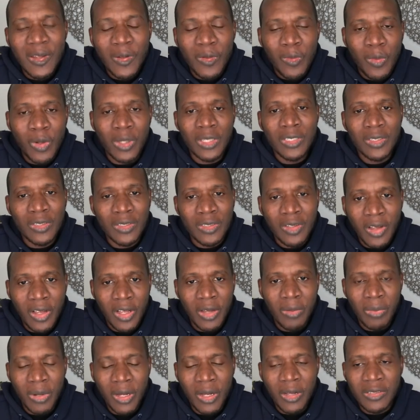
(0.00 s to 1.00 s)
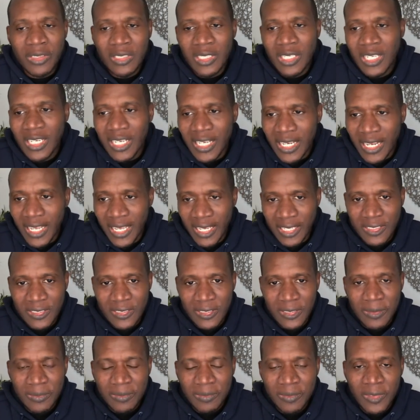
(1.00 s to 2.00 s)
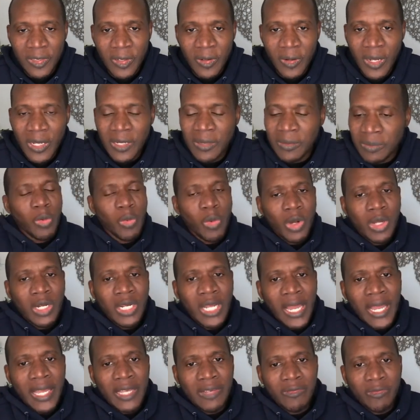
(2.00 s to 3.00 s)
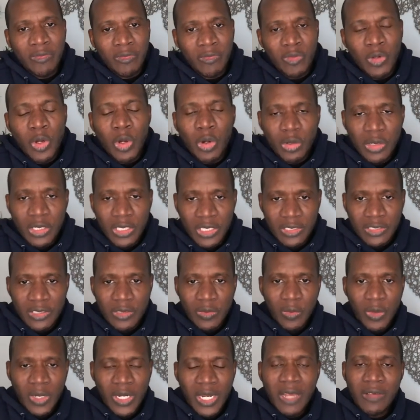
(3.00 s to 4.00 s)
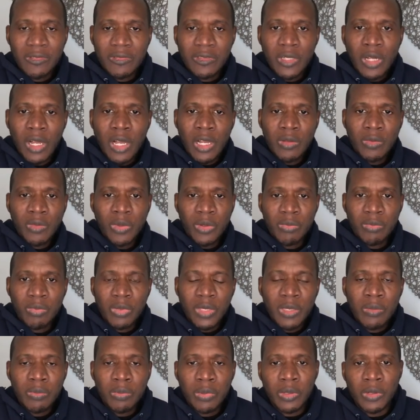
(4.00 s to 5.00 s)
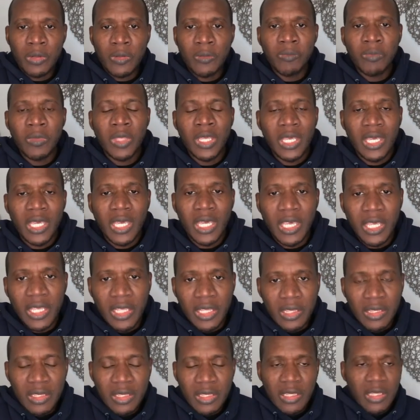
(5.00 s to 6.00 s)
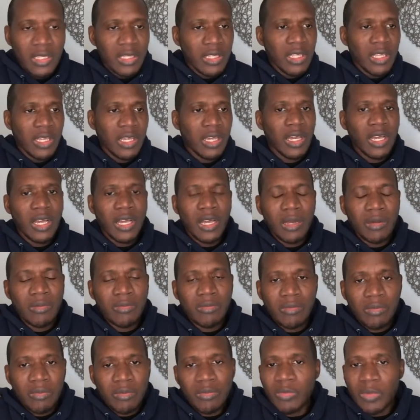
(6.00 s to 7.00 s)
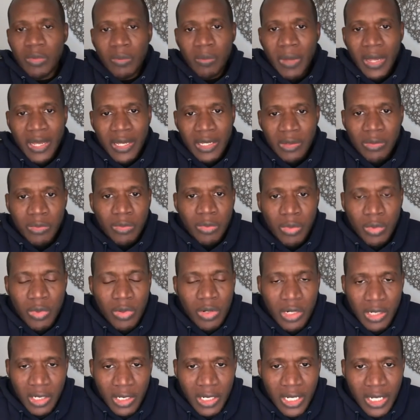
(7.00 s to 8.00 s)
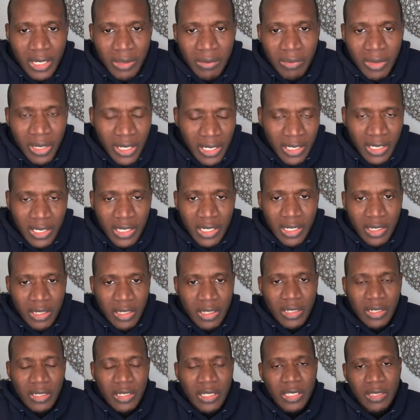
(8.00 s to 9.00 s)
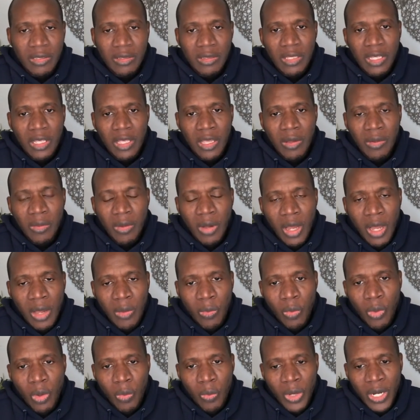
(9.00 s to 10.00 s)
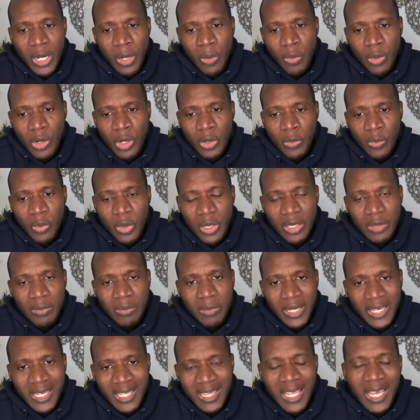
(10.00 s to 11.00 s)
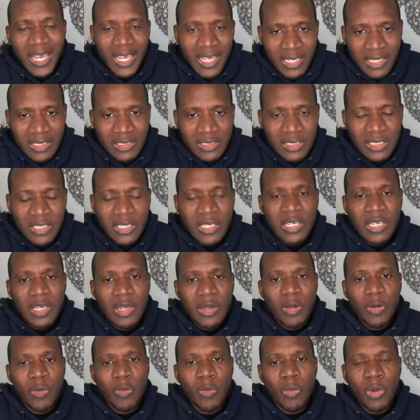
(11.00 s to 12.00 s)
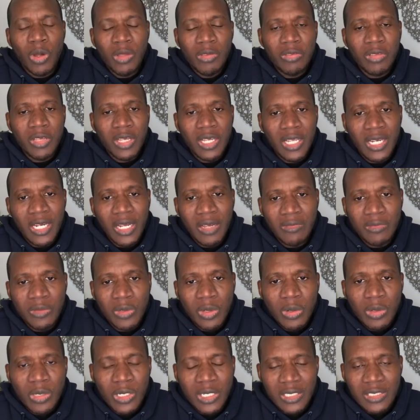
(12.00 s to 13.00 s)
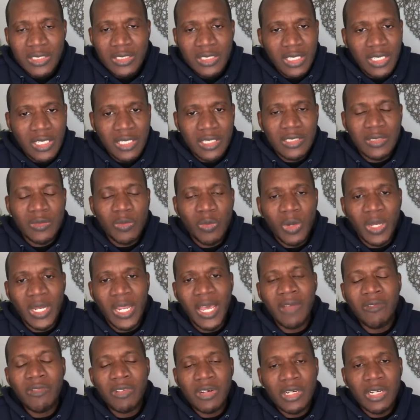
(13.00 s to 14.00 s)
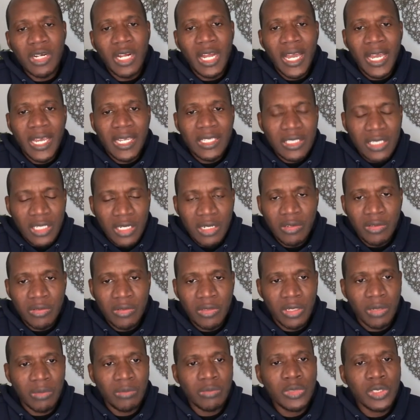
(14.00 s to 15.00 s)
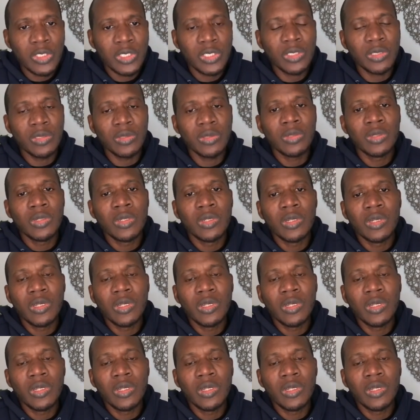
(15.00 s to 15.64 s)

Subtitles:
what to talk about next. All right. What I've noticed when I've talked with people in my work and when I work with my clients, one thing that I've noticed is whenever I tell them to